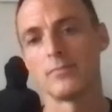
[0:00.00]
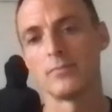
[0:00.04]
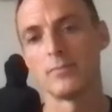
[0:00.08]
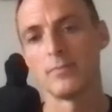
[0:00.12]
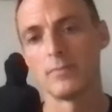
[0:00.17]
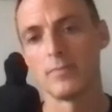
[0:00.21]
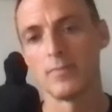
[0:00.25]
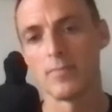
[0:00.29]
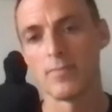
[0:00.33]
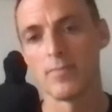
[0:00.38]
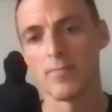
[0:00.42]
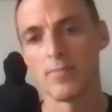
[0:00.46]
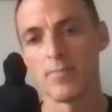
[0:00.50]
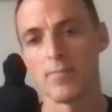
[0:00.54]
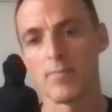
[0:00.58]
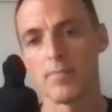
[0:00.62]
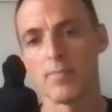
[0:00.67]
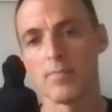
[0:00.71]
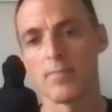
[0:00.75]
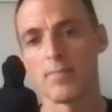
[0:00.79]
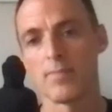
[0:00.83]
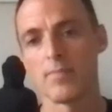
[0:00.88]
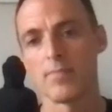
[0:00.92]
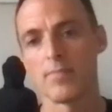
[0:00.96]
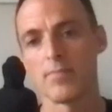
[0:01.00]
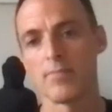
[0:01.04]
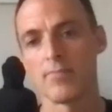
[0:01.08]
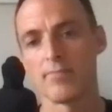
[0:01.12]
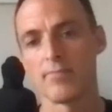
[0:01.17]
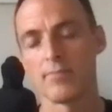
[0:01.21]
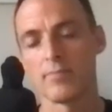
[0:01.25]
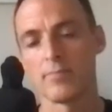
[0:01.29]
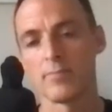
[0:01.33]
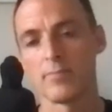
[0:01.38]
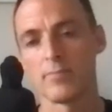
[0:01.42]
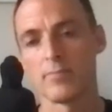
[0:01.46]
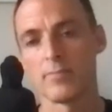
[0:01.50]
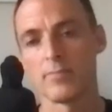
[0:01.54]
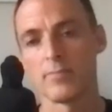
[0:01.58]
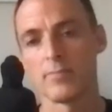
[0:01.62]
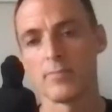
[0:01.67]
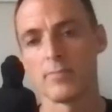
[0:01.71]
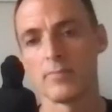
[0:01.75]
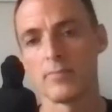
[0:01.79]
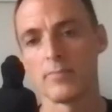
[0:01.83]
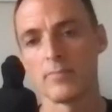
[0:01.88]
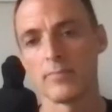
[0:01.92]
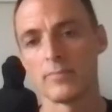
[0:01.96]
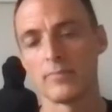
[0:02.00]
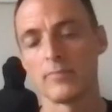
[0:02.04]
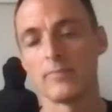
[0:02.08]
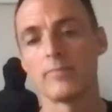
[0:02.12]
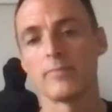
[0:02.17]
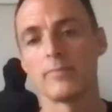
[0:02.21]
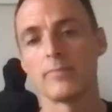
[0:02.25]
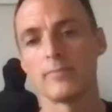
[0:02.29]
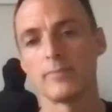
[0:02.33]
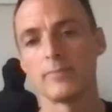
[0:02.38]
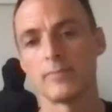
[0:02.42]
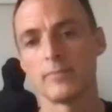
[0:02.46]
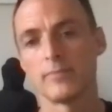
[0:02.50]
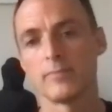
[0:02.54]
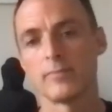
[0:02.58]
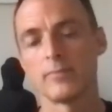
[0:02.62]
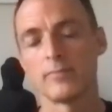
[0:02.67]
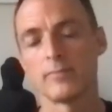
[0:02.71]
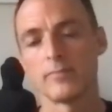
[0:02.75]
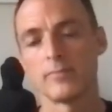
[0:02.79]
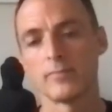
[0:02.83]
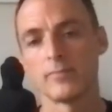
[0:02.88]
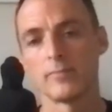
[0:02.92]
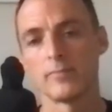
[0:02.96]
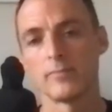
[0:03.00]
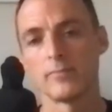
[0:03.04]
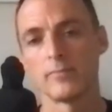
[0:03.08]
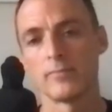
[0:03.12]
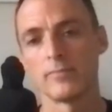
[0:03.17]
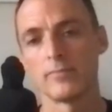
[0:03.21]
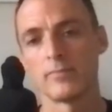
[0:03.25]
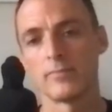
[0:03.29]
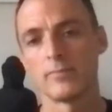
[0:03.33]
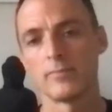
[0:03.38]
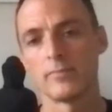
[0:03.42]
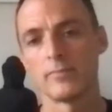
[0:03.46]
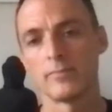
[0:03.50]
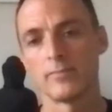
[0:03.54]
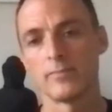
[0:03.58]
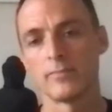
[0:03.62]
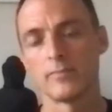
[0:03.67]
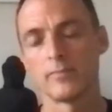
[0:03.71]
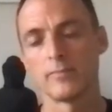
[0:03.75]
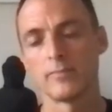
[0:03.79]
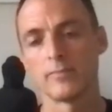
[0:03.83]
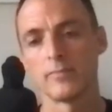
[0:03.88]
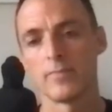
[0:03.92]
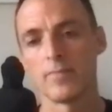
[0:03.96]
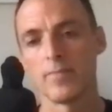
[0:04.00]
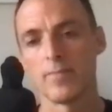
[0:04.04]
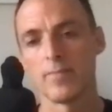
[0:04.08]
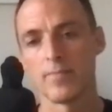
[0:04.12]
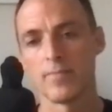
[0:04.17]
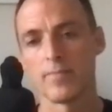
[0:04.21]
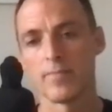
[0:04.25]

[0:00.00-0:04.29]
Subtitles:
No words are spoken by the person on screen.